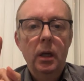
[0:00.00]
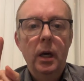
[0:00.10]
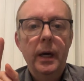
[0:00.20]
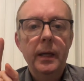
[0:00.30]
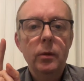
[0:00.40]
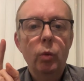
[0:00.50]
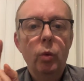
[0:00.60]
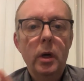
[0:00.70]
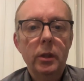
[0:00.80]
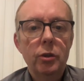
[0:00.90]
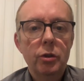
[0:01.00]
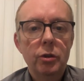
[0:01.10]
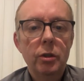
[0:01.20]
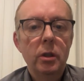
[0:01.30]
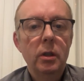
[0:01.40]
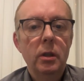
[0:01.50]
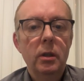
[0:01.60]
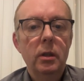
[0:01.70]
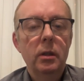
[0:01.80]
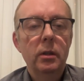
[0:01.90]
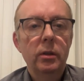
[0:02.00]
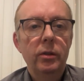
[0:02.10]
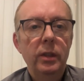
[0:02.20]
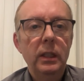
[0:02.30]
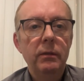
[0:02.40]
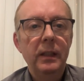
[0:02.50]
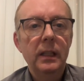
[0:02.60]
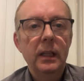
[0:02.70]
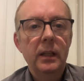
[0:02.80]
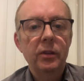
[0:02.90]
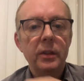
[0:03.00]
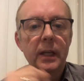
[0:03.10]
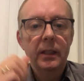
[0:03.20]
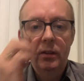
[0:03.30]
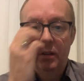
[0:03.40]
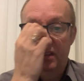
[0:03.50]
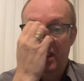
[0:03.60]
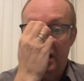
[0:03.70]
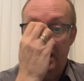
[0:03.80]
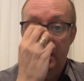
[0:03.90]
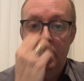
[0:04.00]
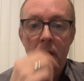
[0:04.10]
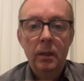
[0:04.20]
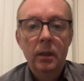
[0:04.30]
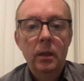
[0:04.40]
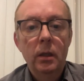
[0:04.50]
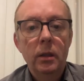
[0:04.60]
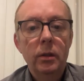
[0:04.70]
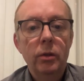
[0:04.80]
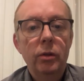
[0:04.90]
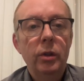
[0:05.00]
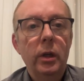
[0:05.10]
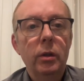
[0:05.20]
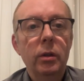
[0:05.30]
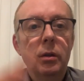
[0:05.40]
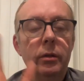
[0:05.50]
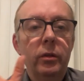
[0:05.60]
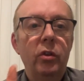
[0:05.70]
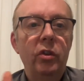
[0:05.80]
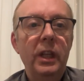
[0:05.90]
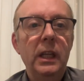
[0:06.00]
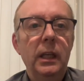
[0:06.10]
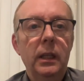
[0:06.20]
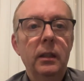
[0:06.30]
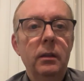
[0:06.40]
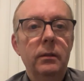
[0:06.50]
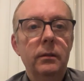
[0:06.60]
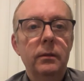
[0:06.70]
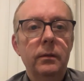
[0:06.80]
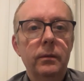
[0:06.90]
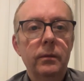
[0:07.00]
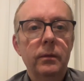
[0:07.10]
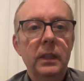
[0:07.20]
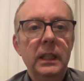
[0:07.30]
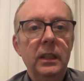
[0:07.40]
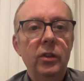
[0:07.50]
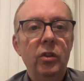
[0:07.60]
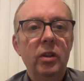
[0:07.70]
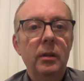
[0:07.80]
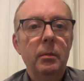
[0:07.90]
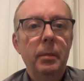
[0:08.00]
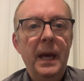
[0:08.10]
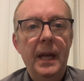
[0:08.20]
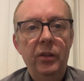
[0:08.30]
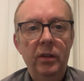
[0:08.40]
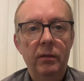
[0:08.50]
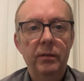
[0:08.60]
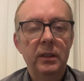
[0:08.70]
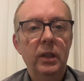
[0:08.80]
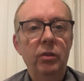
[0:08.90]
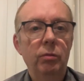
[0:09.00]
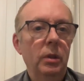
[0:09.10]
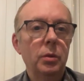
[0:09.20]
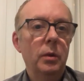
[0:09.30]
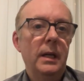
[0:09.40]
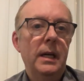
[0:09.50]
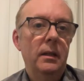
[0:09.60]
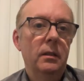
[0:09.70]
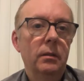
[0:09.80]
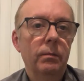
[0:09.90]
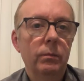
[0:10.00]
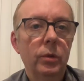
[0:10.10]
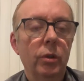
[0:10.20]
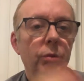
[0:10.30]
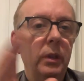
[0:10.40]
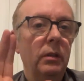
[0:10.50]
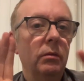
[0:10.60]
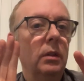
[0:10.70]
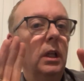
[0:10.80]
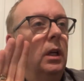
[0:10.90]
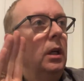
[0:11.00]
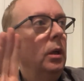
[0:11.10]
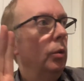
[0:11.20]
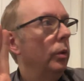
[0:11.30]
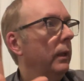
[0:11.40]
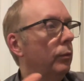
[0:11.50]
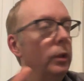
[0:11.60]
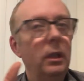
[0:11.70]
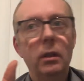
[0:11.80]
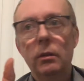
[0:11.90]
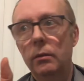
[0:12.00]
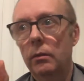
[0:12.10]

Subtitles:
I watched TV last night. So seeing is passive. It doesn't require, because whenever we